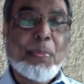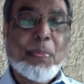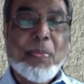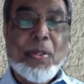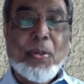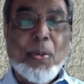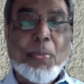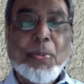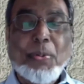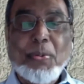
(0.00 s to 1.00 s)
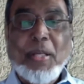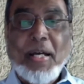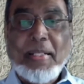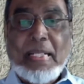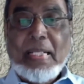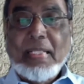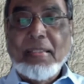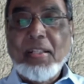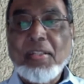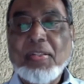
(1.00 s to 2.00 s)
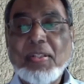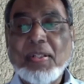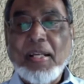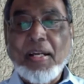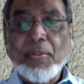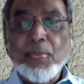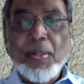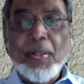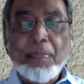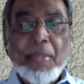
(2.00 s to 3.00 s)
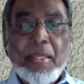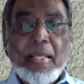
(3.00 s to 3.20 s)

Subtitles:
to do that this year as well.